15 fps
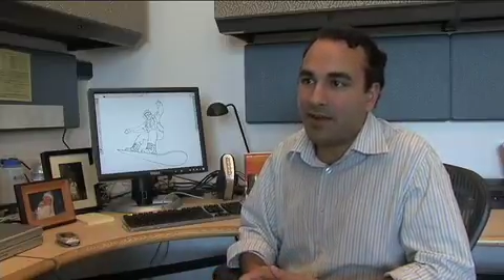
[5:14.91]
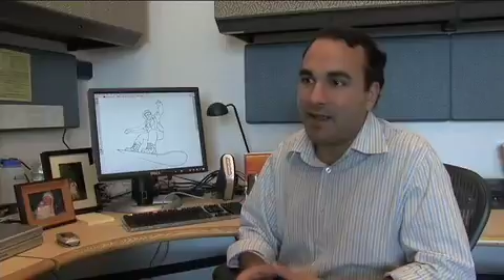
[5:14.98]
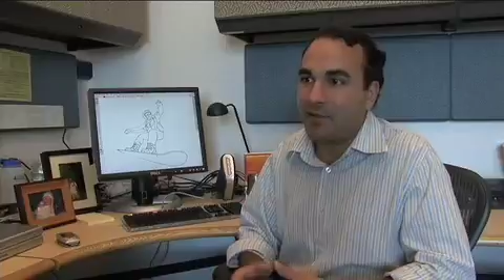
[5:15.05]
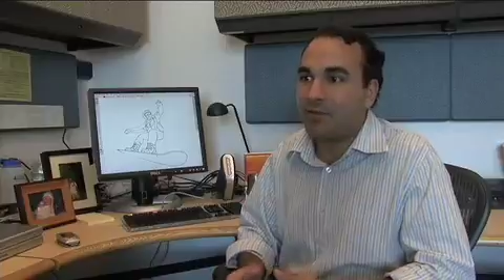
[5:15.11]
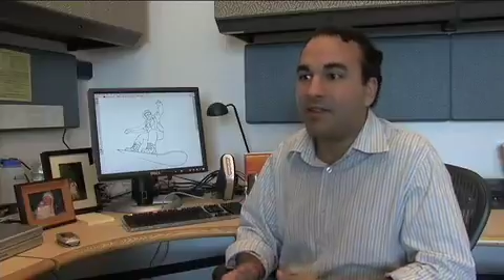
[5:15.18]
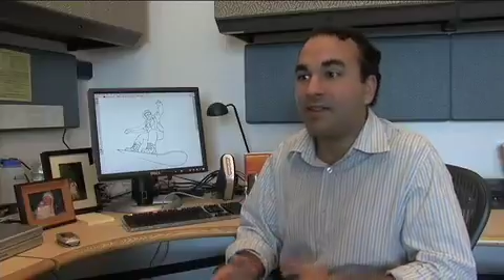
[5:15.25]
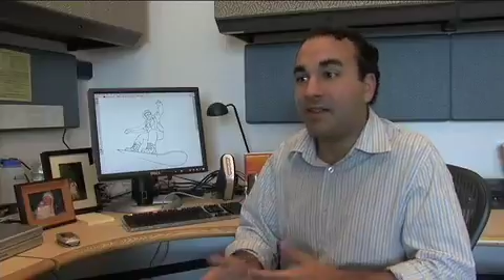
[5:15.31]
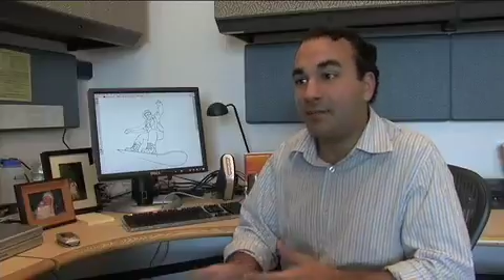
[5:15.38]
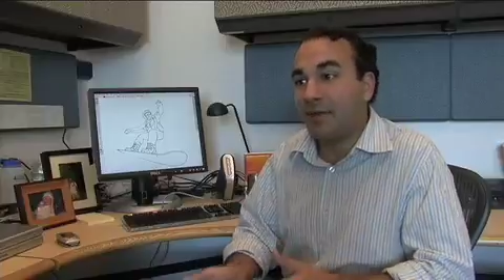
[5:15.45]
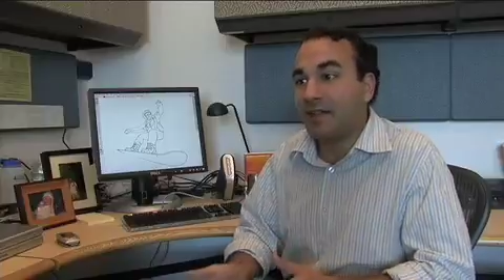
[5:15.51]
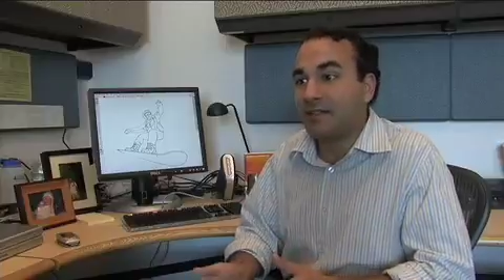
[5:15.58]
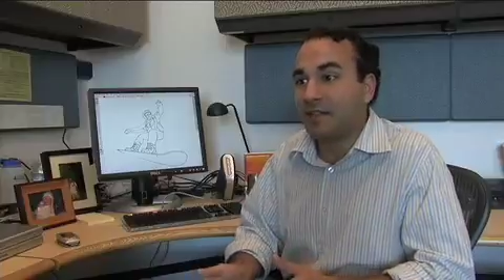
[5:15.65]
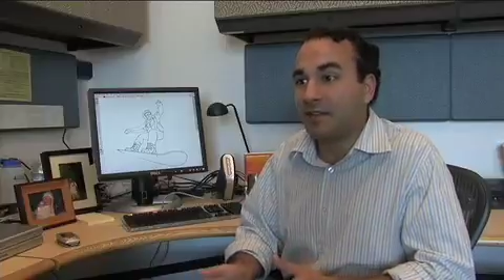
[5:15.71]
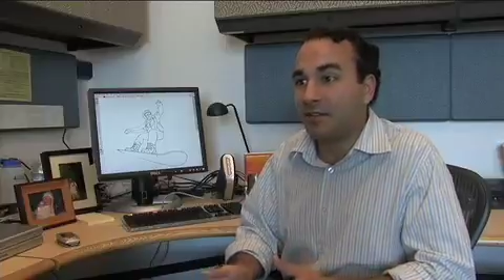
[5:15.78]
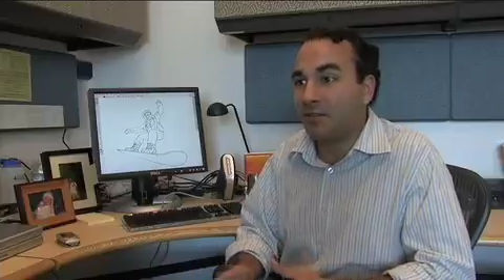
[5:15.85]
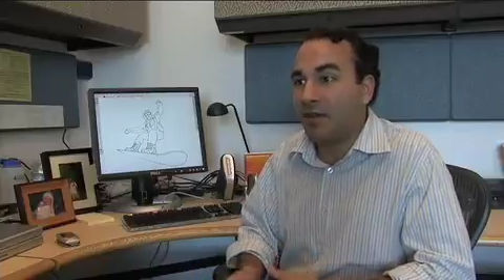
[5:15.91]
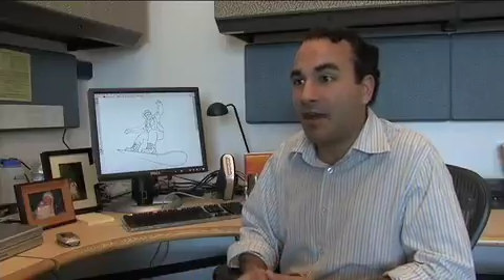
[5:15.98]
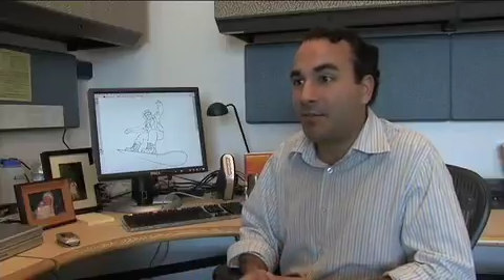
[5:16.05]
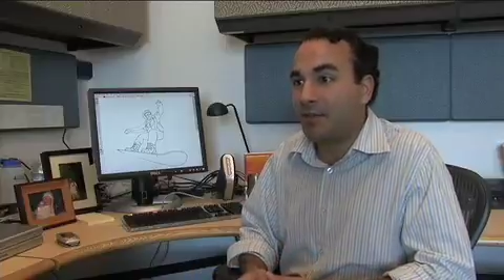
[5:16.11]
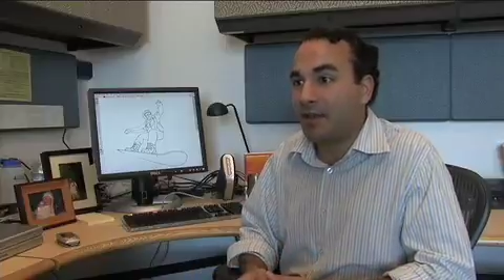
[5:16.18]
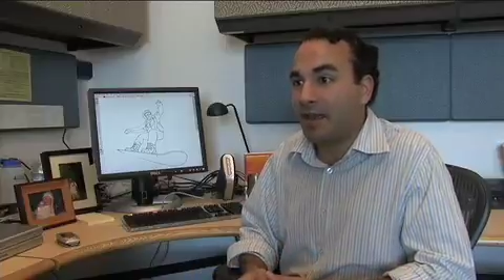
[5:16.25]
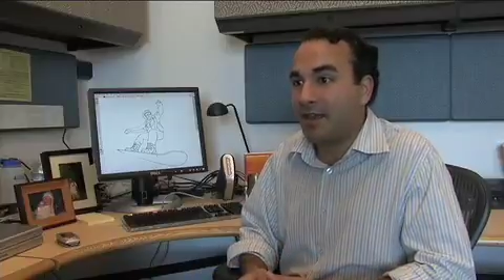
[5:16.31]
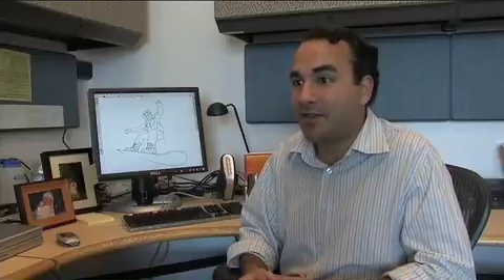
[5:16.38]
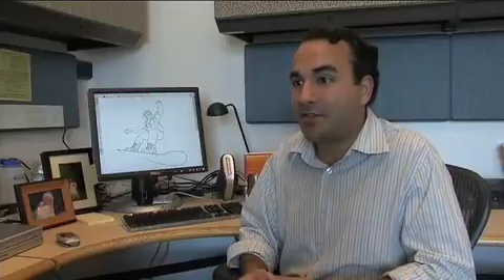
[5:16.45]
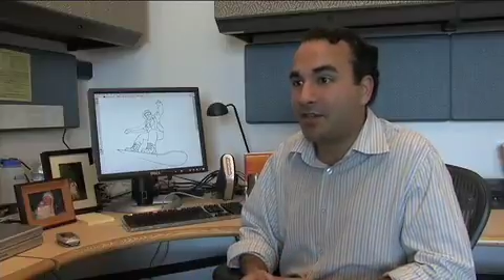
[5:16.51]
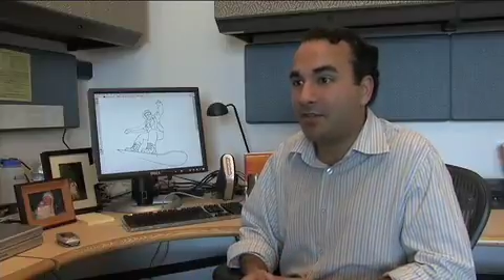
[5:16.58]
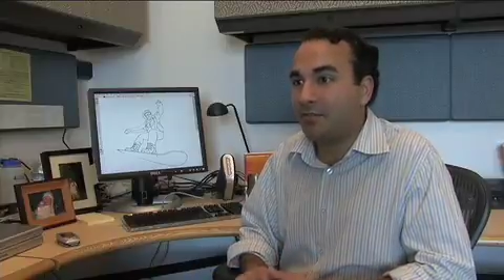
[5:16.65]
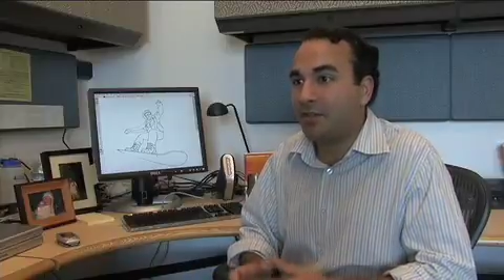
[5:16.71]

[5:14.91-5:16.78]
it really depends on your application.